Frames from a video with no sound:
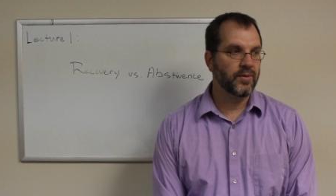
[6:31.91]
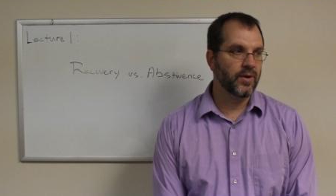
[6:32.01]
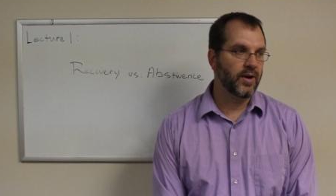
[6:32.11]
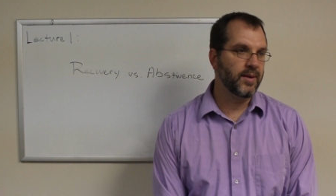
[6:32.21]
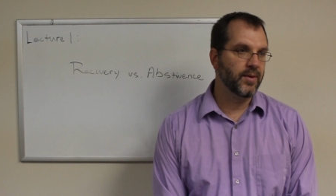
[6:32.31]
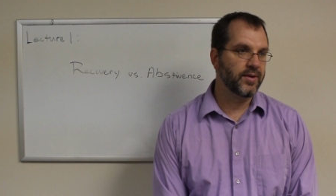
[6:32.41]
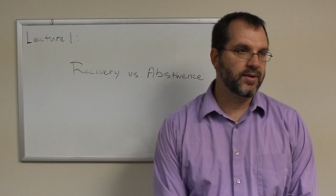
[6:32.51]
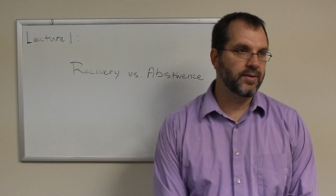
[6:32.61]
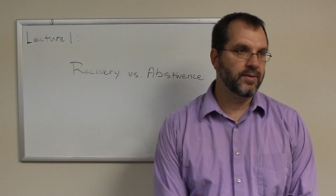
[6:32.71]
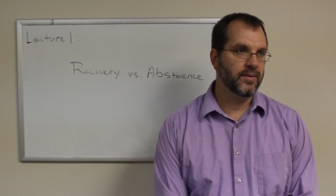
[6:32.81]
We're able
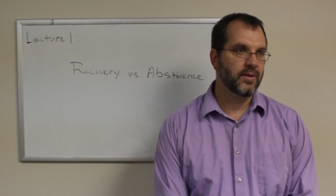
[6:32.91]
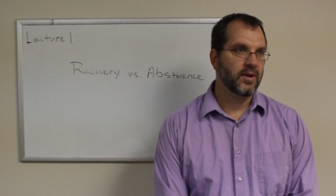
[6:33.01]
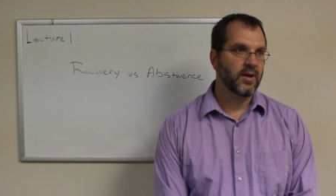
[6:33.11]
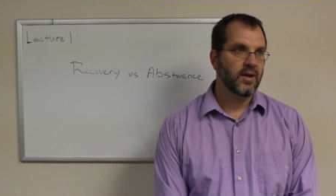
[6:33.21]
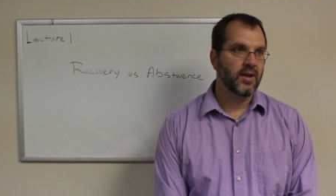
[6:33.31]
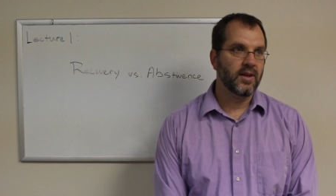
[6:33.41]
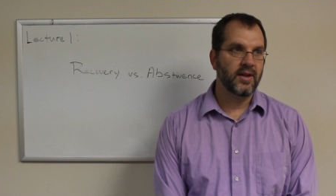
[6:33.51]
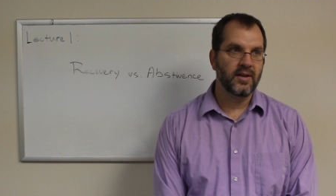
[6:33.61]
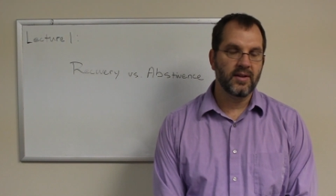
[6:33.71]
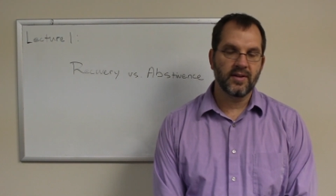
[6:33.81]
to
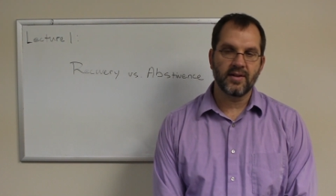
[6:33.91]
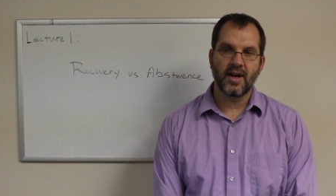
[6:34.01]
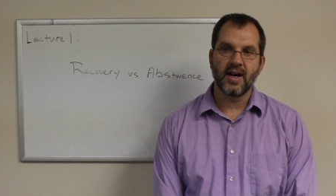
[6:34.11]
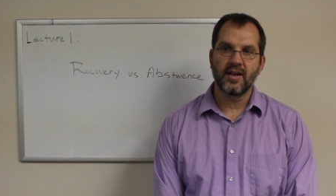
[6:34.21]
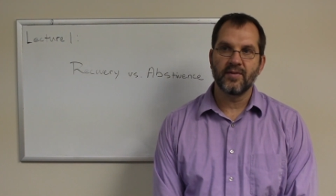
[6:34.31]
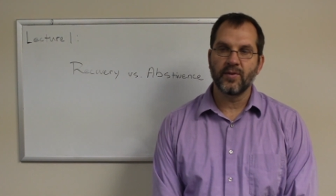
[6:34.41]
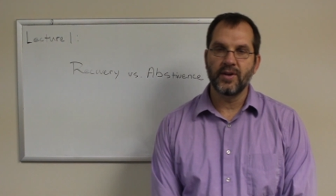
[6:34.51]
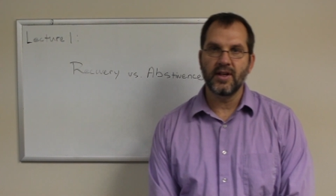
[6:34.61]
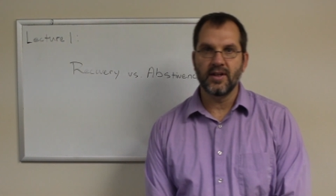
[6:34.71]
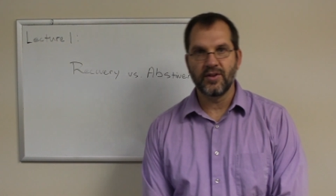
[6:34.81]
then decide if
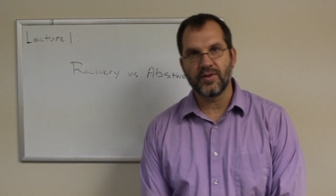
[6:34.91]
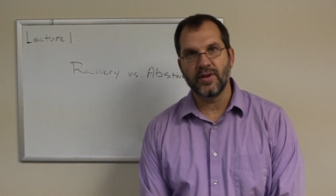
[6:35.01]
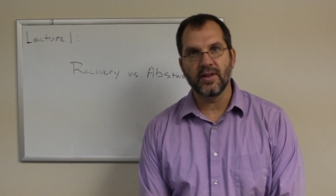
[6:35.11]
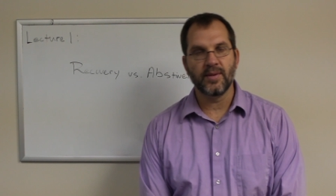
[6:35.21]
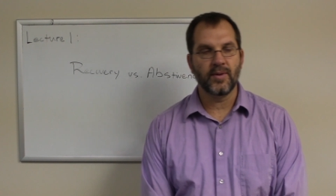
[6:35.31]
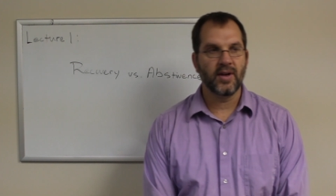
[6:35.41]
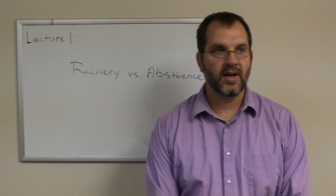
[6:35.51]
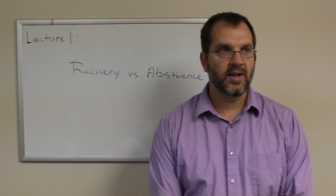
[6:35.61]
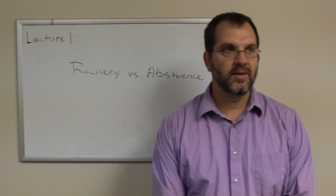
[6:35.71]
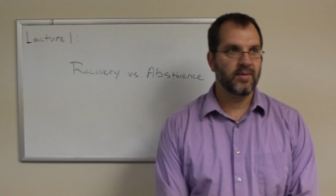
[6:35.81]
we need to treat them or not,